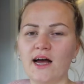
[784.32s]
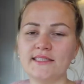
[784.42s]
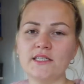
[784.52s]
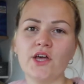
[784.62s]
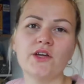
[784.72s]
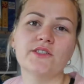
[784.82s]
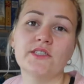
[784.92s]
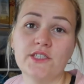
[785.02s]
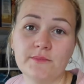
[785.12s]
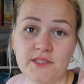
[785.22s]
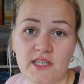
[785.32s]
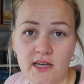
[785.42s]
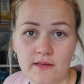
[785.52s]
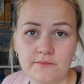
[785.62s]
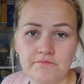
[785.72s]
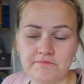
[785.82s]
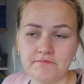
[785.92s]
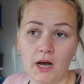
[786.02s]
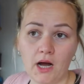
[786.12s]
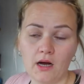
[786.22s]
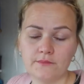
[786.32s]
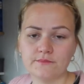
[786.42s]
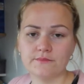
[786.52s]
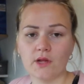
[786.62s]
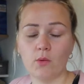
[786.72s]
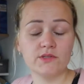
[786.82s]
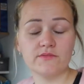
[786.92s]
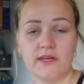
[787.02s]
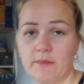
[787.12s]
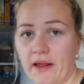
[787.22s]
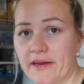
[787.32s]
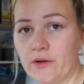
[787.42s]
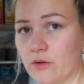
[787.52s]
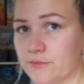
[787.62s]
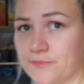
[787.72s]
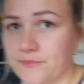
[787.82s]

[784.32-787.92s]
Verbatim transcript: I didn't go to the gym today, but I wasn't really planning on.